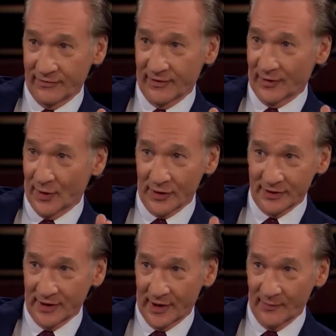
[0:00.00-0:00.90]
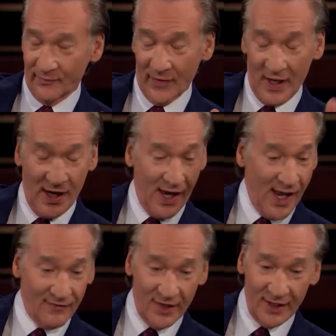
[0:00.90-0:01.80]
for a long time. I
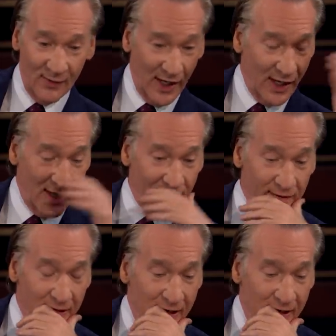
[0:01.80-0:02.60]
have anyway. I don't know.